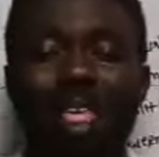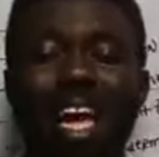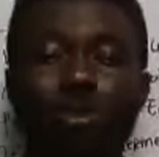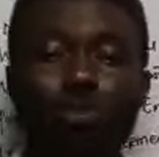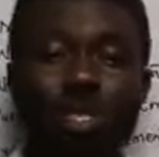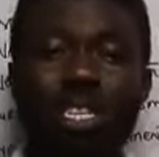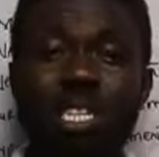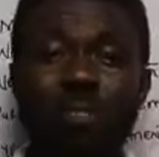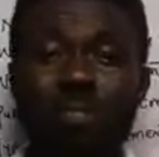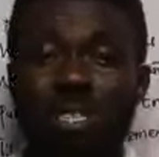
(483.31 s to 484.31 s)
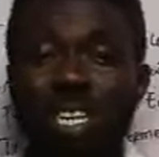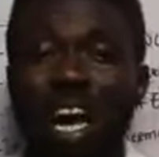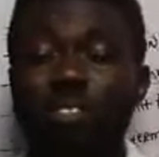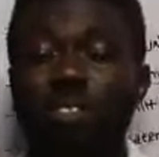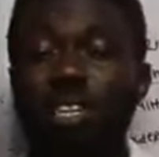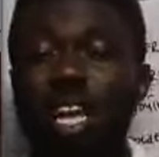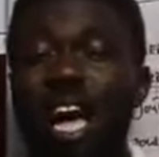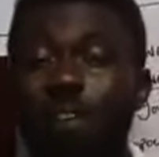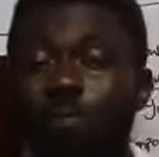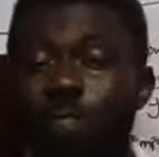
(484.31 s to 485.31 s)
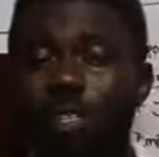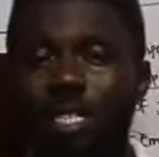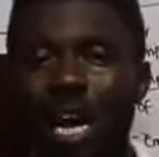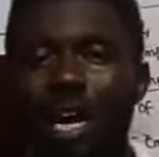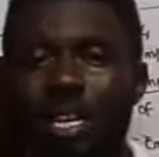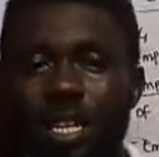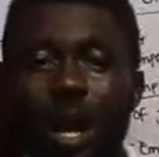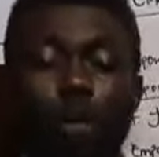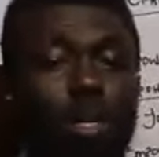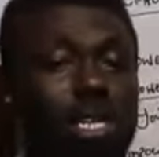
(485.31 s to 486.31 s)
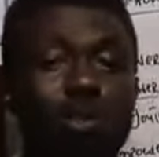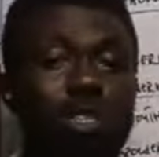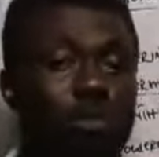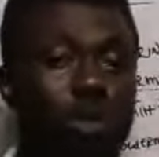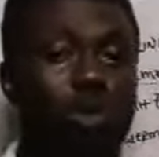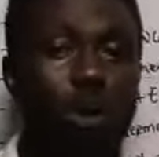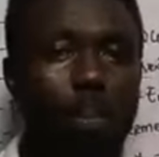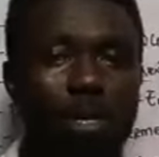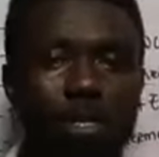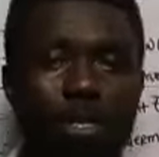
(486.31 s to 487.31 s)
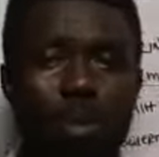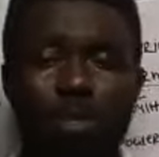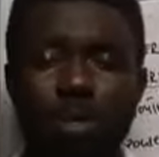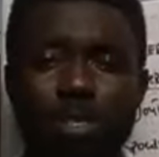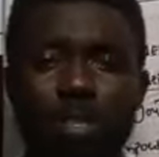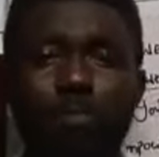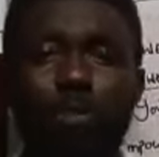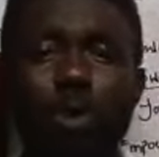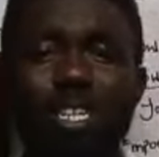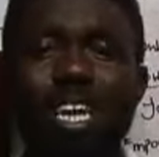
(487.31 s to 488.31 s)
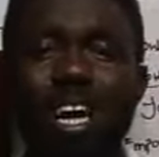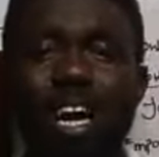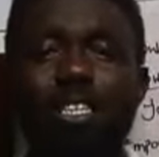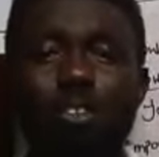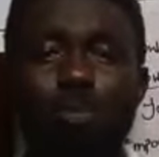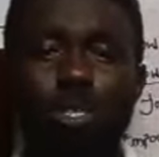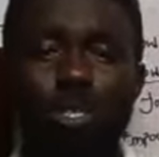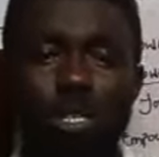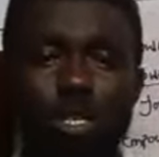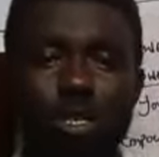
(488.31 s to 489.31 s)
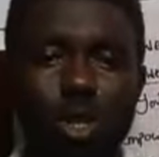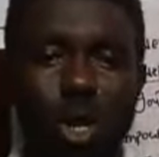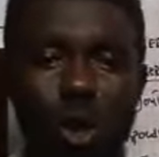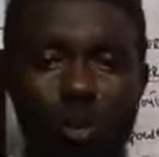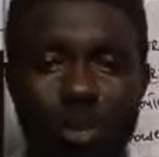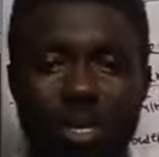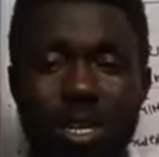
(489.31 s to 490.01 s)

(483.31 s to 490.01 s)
and within him, they actually have this talent, but they don't even know about it simply because they've not had the opportunity to come